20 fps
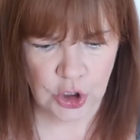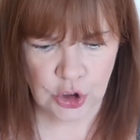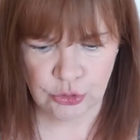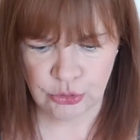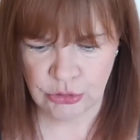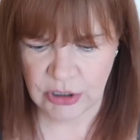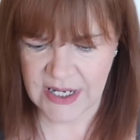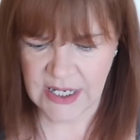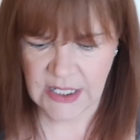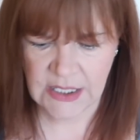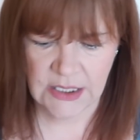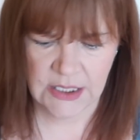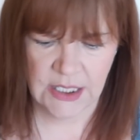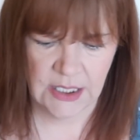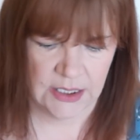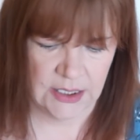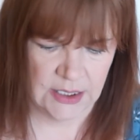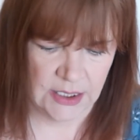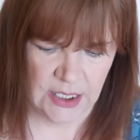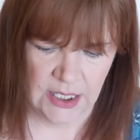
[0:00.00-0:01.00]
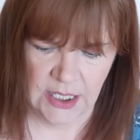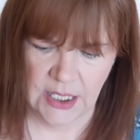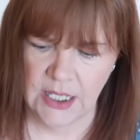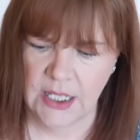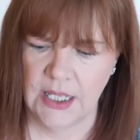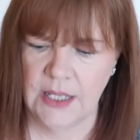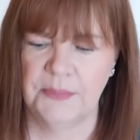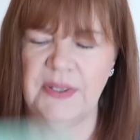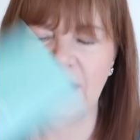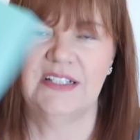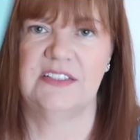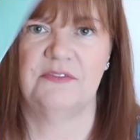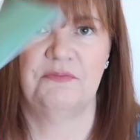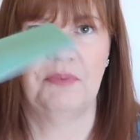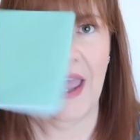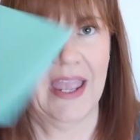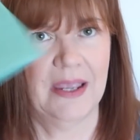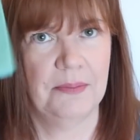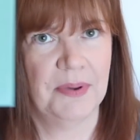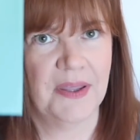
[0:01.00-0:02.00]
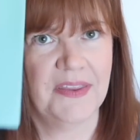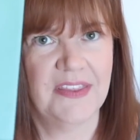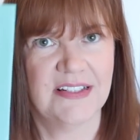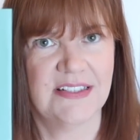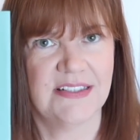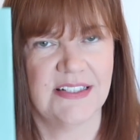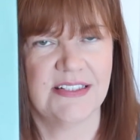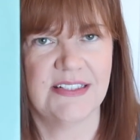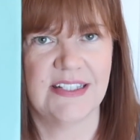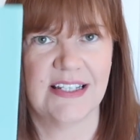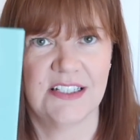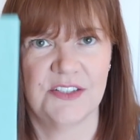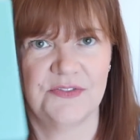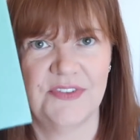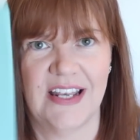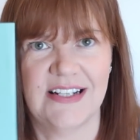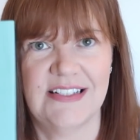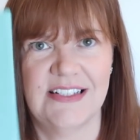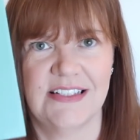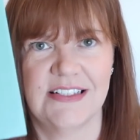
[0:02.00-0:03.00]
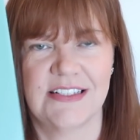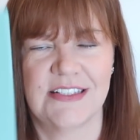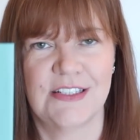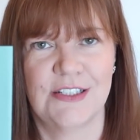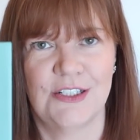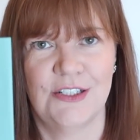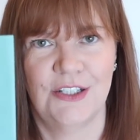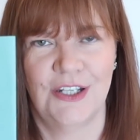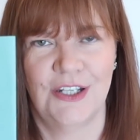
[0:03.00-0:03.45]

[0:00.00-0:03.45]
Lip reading: green piece of paper that says thanks for letting us